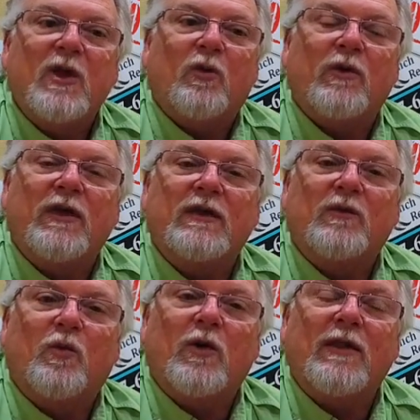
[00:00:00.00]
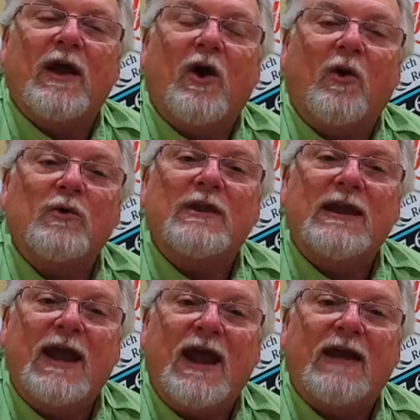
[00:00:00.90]
where they
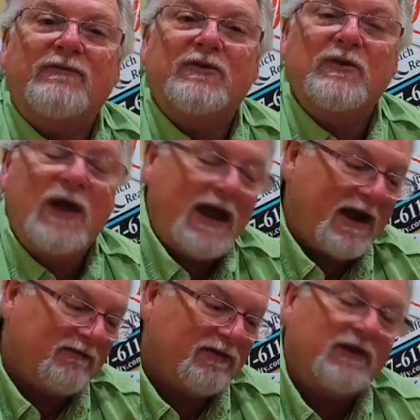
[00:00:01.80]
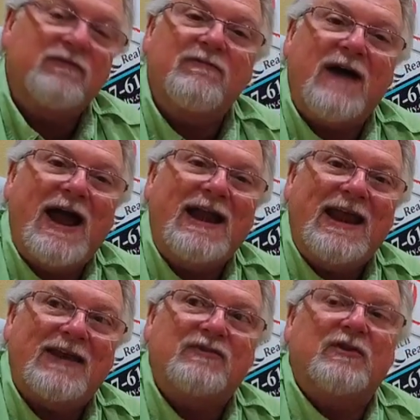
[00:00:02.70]
only have to have the
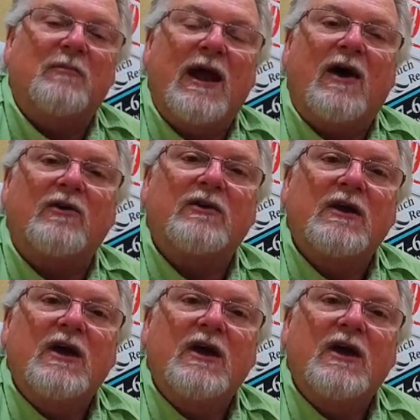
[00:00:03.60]
finance amount